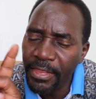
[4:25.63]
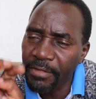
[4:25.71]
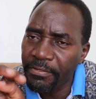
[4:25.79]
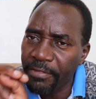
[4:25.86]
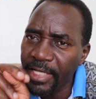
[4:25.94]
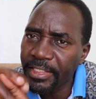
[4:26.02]

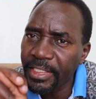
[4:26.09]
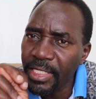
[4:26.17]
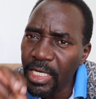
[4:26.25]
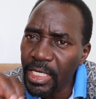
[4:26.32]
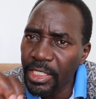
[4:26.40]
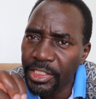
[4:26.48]
The
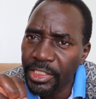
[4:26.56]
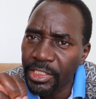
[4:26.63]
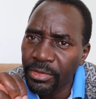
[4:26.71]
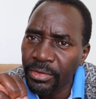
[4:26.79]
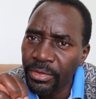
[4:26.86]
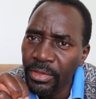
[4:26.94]
first
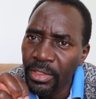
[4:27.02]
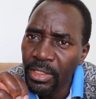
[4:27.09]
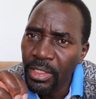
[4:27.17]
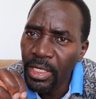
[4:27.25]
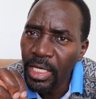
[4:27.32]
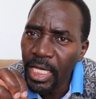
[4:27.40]
issue
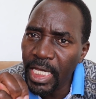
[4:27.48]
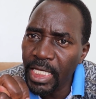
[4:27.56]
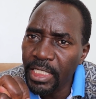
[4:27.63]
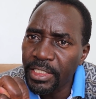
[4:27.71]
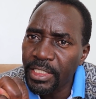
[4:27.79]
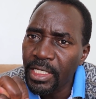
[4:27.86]

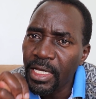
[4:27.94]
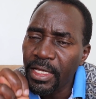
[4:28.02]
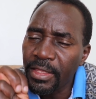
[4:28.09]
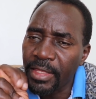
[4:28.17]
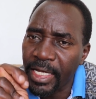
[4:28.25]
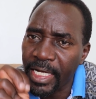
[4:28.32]
is
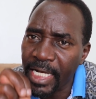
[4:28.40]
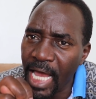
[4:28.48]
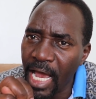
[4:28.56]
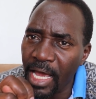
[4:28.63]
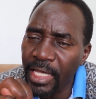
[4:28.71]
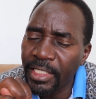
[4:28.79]

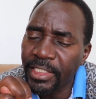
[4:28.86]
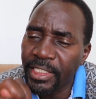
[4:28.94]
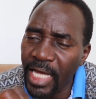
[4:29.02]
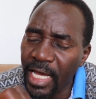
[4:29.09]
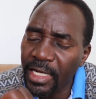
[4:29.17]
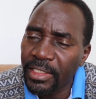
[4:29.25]

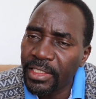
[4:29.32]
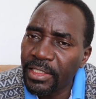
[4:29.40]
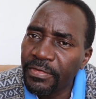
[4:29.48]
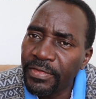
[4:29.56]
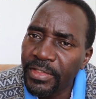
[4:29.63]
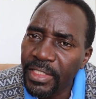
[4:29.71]

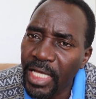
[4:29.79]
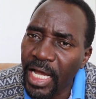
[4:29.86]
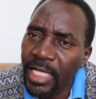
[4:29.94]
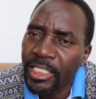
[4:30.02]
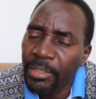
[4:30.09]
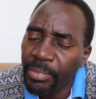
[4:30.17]
narratives
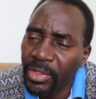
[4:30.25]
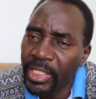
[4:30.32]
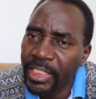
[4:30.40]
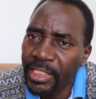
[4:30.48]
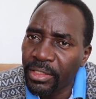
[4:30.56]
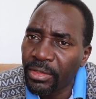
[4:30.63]
as a
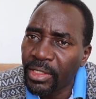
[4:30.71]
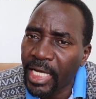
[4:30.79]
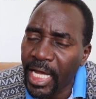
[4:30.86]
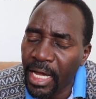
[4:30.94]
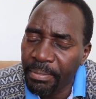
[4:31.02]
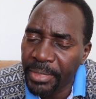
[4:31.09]
political
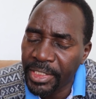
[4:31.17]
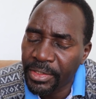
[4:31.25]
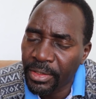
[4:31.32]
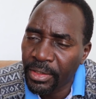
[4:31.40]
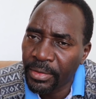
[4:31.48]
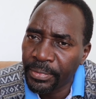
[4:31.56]

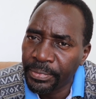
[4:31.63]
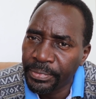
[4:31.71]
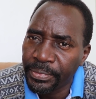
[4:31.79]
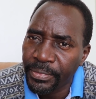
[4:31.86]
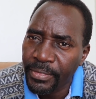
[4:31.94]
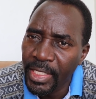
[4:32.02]
capital.
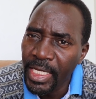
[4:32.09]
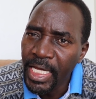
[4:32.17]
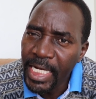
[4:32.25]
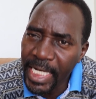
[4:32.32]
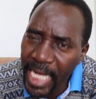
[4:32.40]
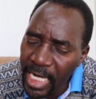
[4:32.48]

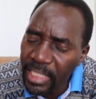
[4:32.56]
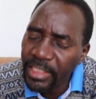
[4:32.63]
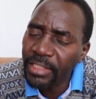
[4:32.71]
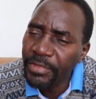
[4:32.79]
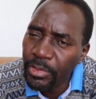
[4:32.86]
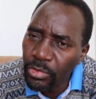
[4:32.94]

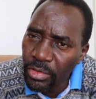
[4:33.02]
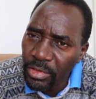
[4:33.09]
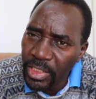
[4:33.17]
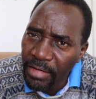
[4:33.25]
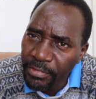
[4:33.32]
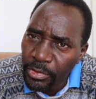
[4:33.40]
Narratives do
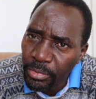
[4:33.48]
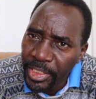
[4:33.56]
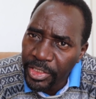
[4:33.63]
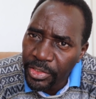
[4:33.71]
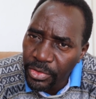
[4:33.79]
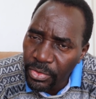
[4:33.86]
not have to
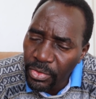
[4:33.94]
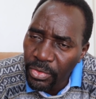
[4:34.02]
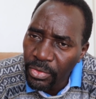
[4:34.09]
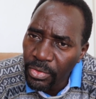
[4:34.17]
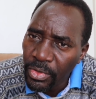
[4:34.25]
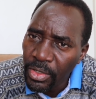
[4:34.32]
be
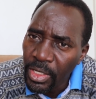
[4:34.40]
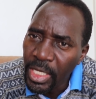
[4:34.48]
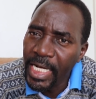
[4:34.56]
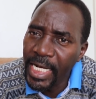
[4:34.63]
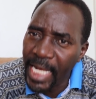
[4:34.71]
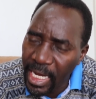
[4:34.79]
true.
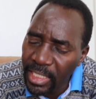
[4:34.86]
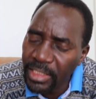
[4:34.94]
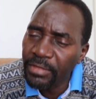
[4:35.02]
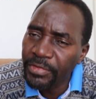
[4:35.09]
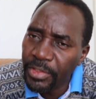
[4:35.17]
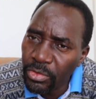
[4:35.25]

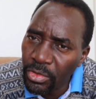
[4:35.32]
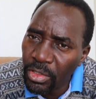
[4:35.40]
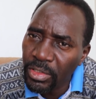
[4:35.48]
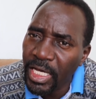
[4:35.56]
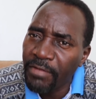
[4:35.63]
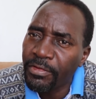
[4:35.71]
Narratives do
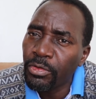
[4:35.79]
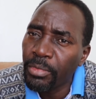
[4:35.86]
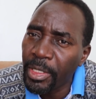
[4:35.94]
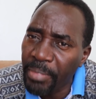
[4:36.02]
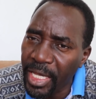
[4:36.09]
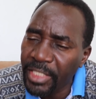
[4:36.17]
not have to
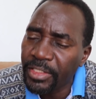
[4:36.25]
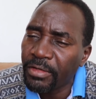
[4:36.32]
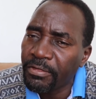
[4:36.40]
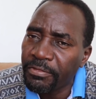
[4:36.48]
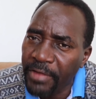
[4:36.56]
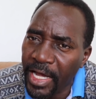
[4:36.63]
be based
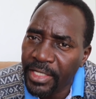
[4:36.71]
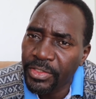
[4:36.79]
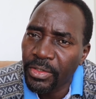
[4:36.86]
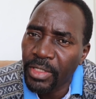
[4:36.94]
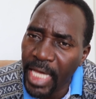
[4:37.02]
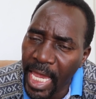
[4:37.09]
on
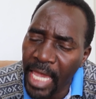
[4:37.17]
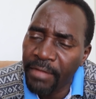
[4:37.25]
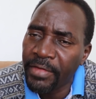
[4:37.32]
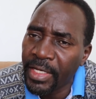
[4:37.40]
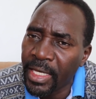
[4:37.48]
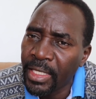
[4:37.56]
factual
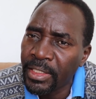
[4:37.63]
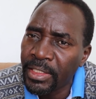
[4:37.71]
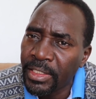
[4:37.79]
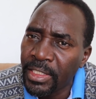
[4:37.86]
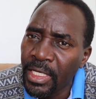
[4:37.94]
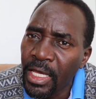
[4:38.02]

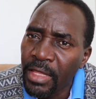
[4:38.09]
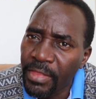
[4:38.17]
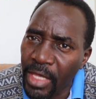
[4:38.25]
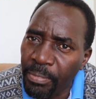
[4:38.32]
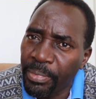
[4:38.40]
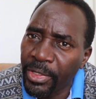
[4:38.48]
evidence.
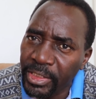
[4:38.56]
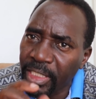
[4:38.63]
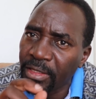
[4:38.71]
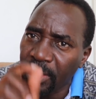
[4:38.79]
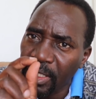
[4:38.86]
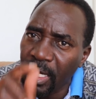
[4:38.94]
The
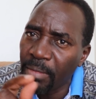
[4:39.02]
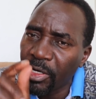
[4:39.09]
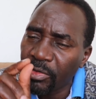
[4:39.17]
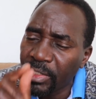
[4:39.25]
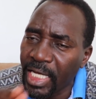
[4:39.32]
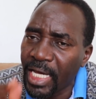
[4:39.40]
important thing
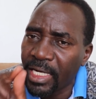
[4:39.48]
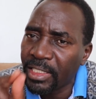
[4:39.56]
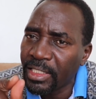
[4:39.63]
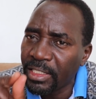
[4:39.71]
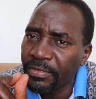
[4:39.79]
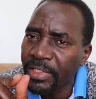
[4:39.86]
about
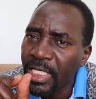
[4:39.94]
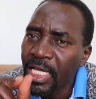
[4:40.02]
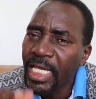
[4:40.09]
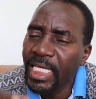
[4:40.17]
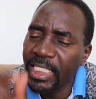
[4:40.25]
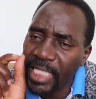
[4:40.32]
narratives
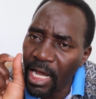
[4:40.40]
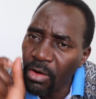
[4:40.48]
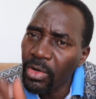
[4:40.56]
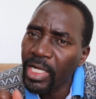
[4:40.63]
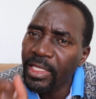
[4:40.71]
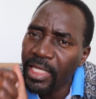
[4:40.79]
is
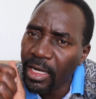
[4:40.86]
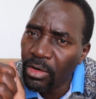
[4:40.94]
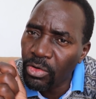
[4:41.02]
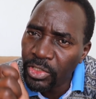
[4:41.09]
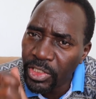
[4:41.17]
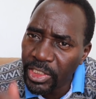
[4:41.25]
how well they're
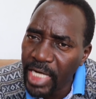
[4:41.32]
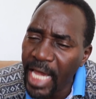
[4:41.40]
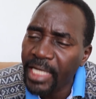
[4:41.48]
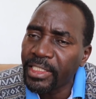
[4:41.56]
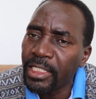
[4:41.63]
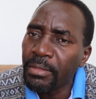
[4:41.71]

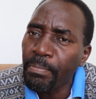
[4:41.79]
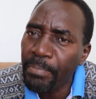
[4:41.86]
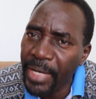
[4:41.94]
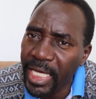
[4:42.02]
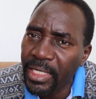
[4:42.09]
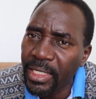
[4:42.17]

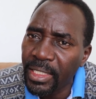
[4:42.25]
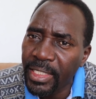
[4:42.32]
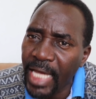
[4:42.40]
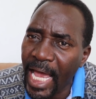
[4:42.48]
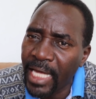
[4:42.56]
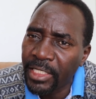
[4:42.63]
constructed,
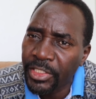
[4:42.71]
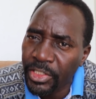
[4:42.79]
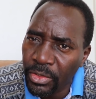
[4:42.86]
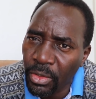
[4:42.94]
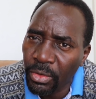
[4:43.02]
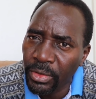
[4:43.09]
peddled, and
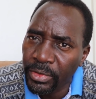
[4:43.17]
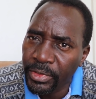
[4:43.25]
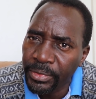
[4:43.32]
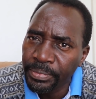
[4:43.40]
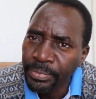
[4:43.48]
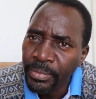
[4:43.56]

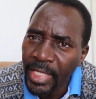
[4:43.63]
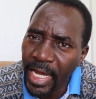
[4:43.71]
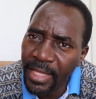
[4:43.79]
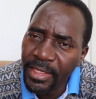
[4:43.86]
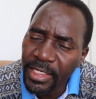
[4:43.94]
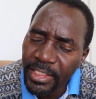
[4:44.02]
sold.
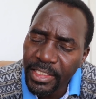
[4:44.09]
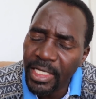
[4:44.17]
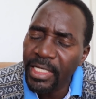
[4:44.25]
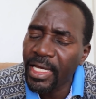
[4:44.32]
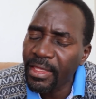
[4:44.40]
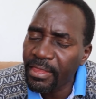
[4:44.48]
And this
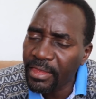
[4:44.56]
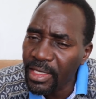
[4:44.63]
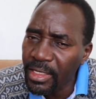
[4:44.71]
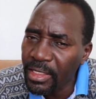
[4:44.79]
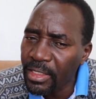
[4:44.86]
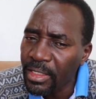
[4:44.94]
said, I
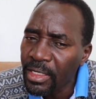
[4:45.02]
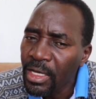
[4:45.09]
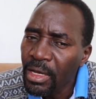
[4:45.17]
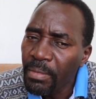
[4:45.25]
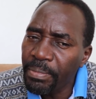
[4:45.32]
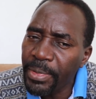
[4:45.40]
think
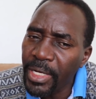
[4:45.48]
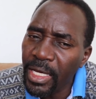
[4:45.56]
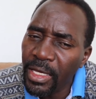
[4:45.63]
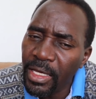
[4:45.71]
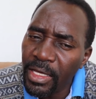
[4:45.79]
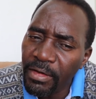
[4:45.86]

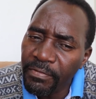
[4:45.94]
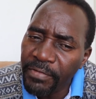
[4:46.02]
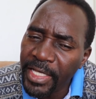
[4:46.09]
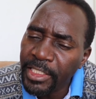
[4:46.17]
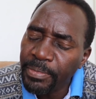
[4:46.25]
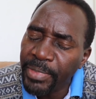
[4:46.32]

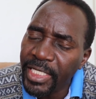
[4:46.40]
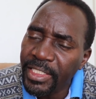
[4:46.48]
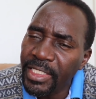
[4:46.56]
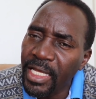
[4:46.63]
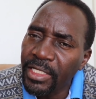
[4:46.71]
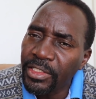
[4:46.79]
Vice
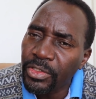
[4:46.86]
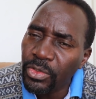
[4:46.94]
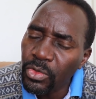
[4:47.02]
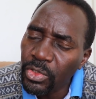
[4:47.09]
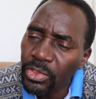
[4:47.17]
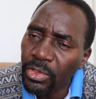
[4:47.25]
President
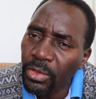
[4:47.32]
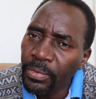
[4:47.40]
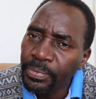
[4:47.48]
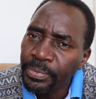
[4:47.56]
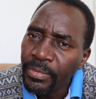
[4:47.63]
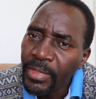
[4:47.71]

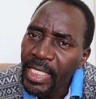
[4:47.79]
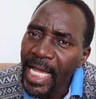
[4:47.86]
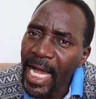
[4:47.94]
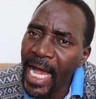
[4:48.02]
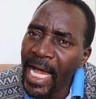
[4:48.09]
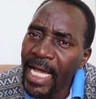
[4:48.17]
Ruto
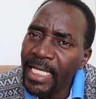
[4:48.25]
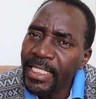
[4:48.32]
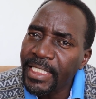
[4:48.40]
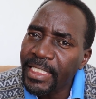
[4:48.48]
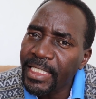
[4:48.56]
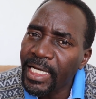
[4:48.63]

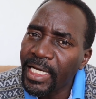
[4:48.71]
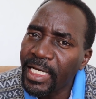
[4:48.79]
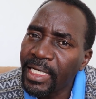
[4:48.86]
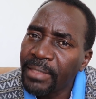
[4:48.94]
has